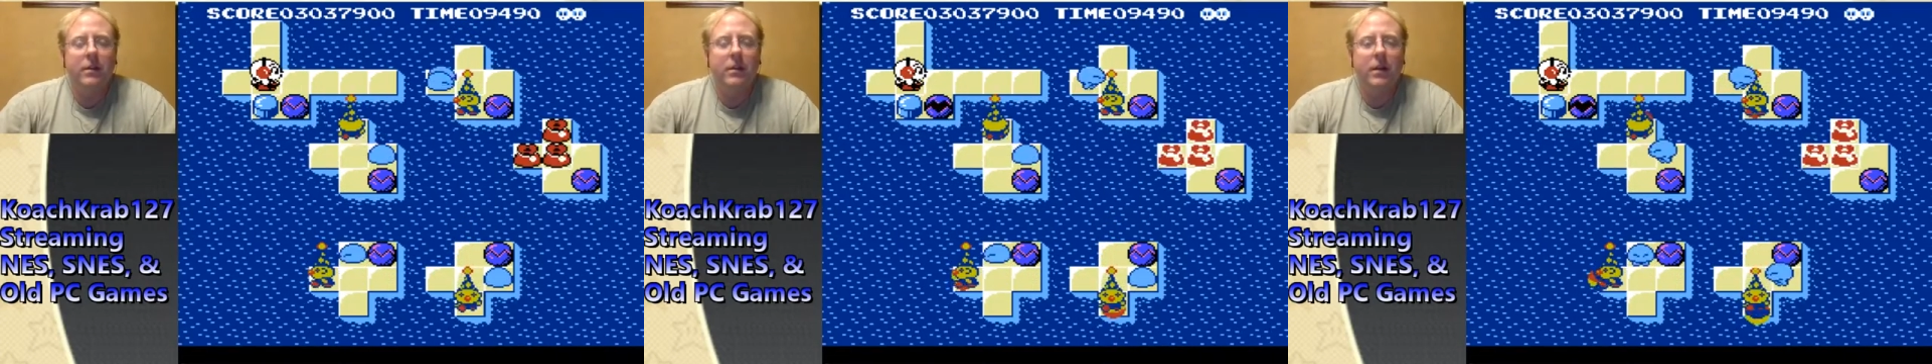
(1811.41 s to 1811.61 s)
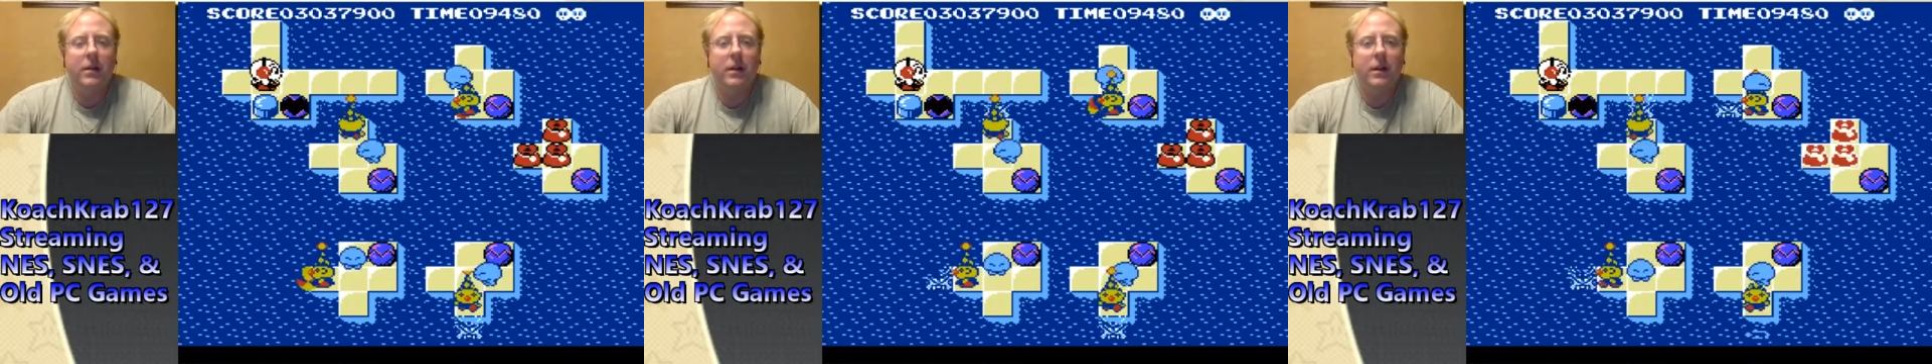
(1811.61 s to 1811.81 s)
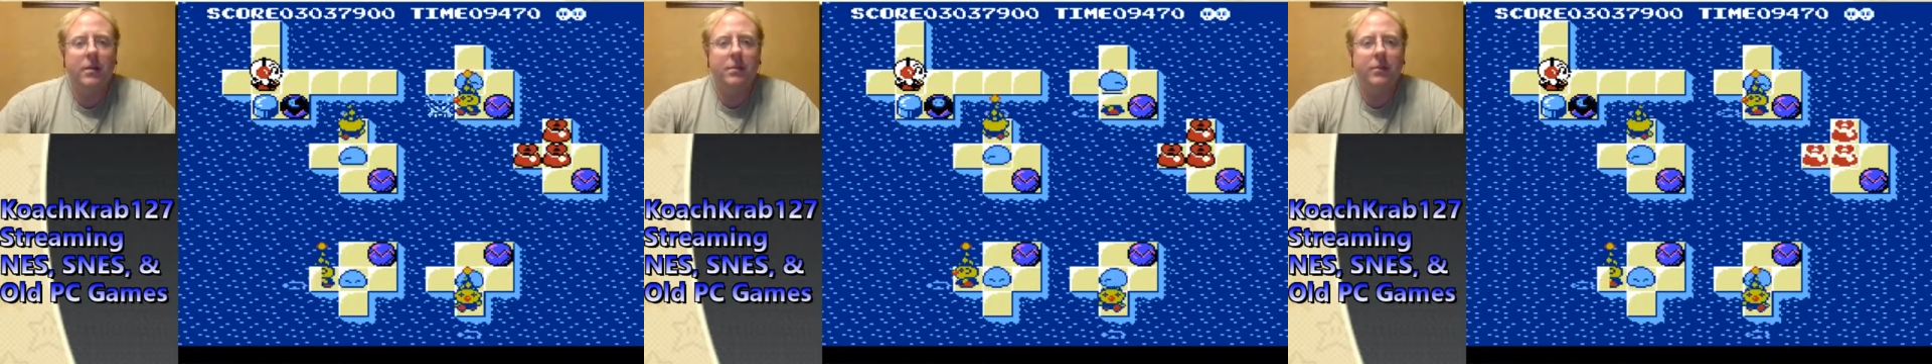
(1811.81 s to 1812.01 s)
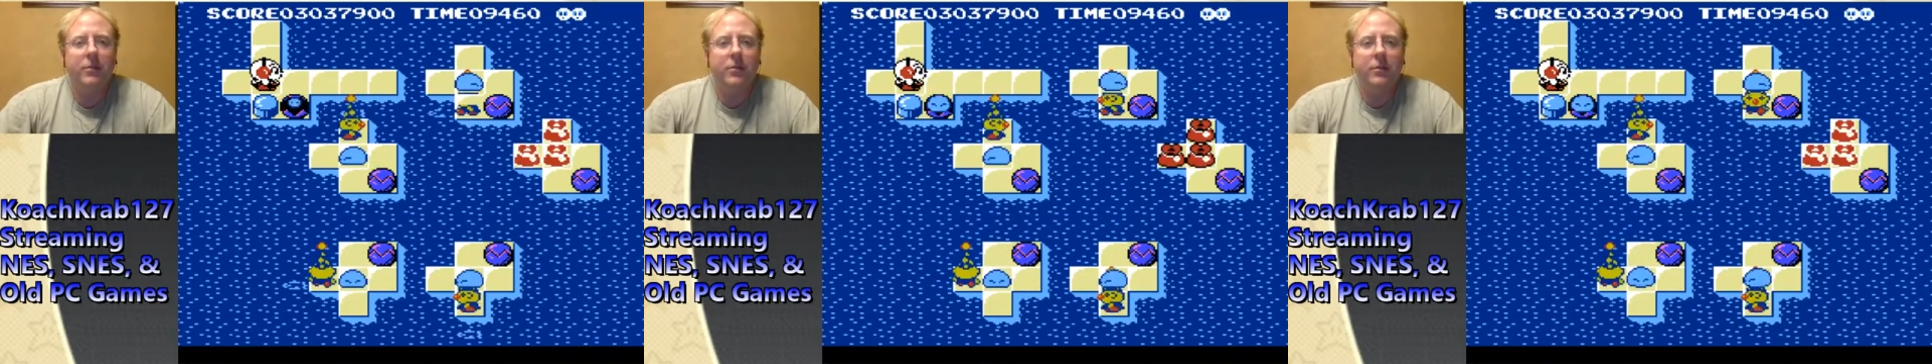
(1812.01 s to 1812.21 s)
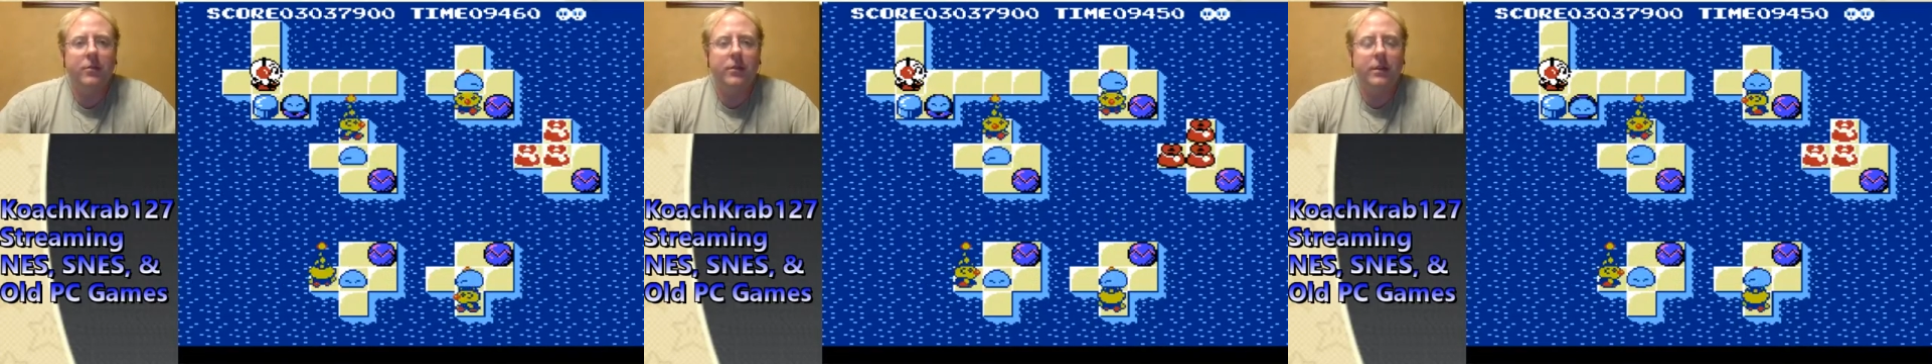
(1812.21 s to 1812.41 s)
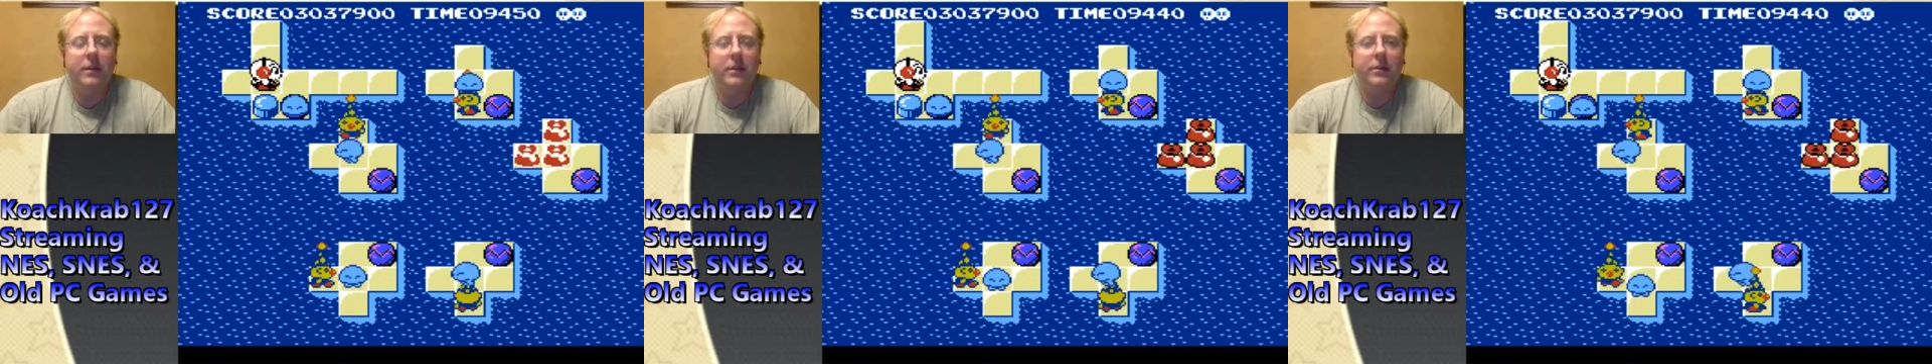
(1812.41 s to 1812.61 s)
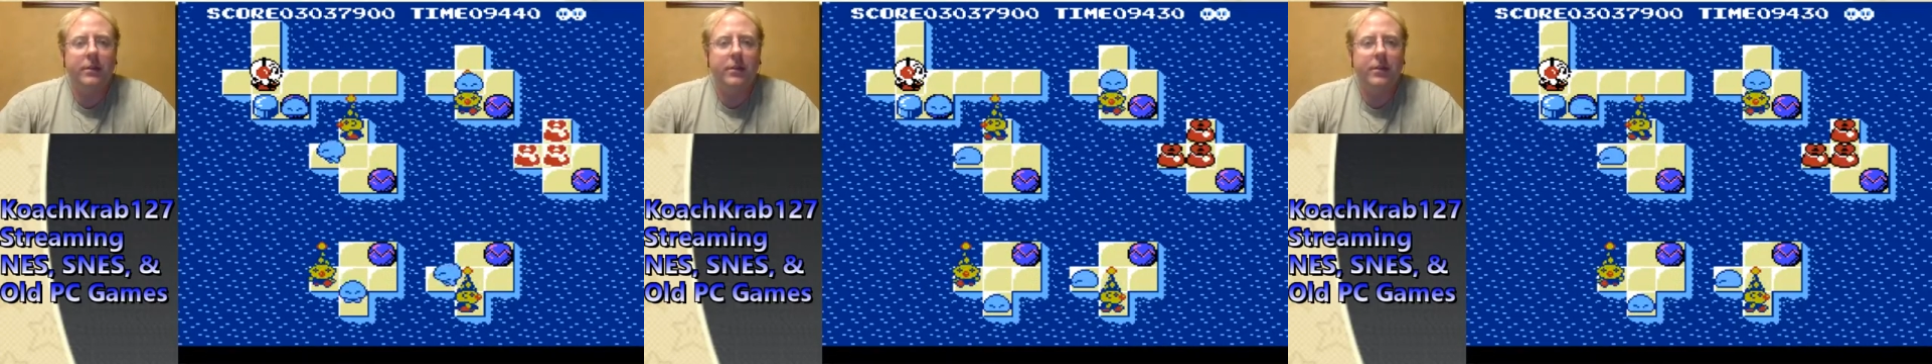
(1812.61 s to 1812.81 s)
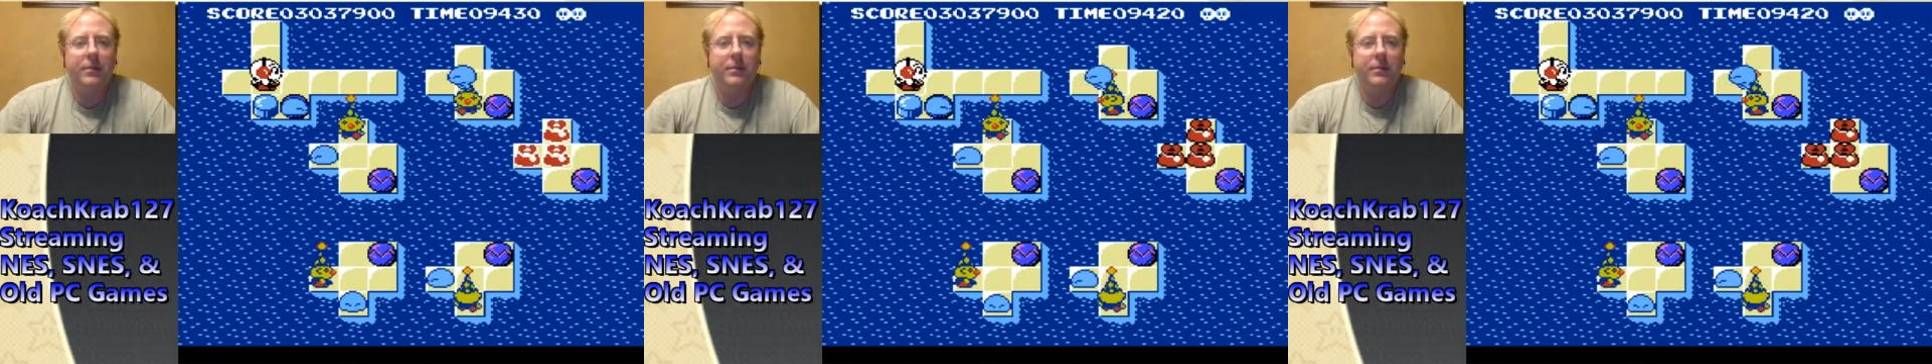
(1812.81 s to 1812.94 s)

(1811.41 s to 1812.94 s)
accomplish what you need to.